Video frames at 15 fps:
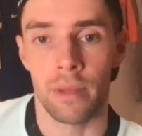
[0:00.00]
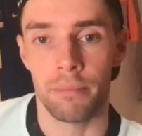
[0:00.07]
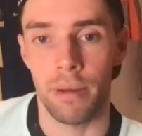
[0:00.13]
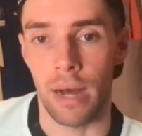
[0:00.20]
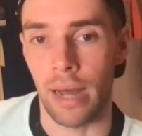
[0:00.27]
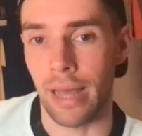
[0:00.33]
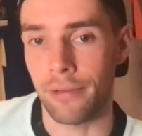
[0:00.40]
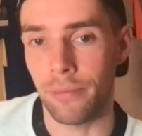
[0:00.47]

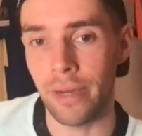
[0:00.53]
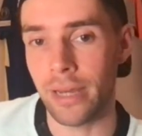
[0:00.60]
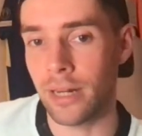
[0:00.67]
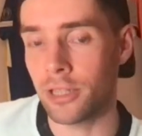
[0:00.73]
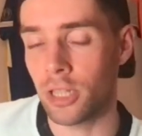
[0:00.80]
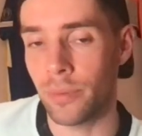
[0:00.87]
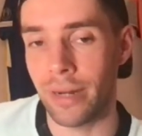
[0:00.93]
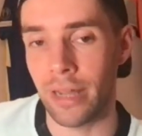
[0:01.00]
But if we're going
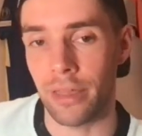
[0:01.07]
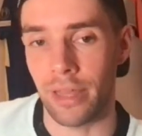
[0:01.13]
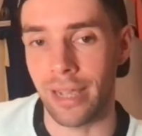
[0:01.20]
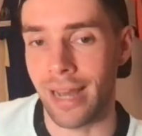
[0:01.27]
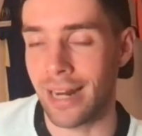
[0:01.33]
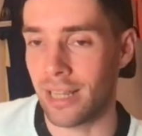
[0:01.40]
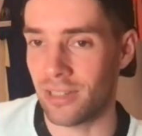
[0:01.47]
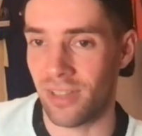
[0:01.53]
to do anything,
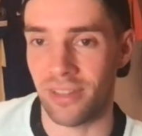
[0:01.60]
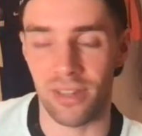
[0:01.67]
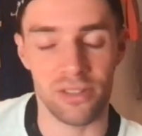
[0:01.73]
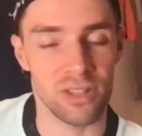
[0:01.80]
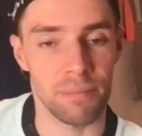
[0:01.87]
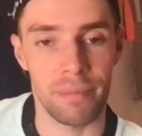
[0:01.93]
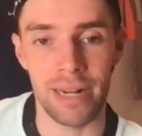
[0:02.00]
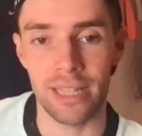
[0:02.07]
and as I
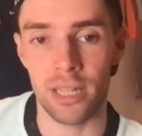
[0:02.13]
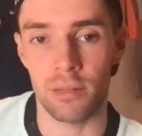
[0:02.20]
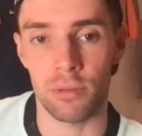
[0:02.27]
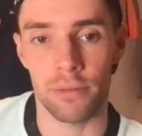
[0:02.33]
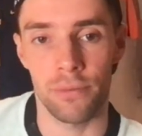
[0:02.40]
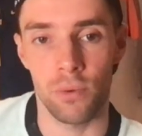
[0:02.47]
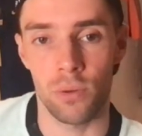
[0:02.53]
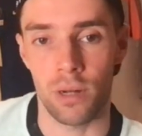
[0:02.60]
said many times
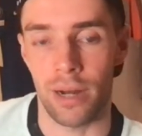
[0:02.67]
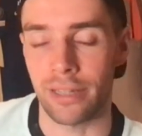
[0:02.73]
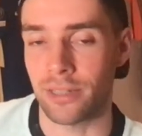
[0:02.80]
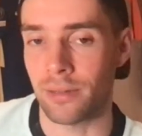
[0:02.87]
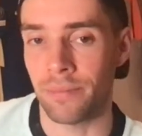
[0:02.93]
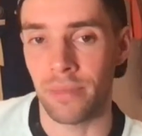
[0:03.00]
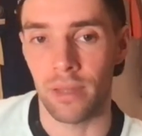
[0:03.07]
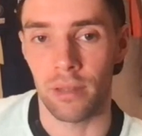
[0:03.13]
before, guys,
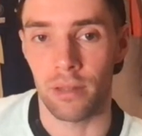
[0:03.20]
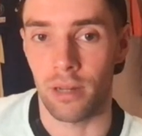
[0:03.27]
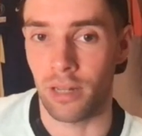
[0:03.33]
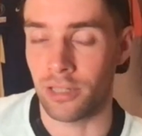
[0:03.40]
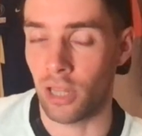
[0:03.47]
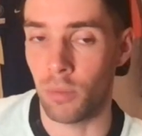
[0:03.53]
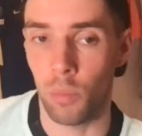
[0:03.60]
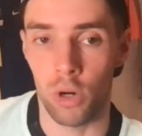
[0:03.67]
I
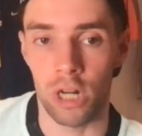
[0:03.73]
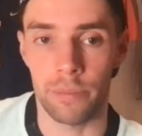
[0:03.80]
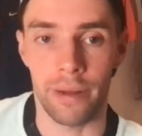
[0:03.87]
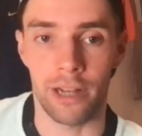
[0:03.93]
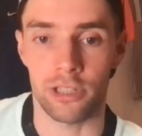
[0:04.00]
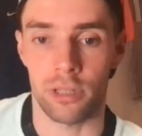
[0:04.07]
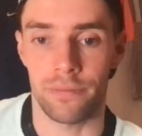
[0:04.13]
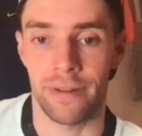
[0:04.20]
don't worry
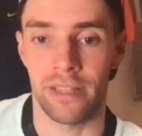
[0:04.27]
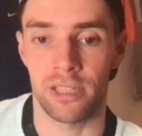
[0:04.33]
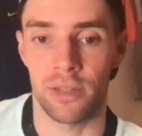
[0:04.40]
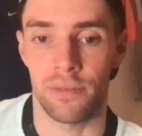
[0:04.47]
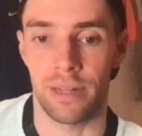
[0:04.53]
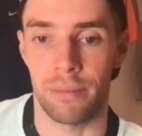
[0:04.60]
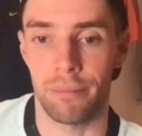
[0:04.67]
about us defensively.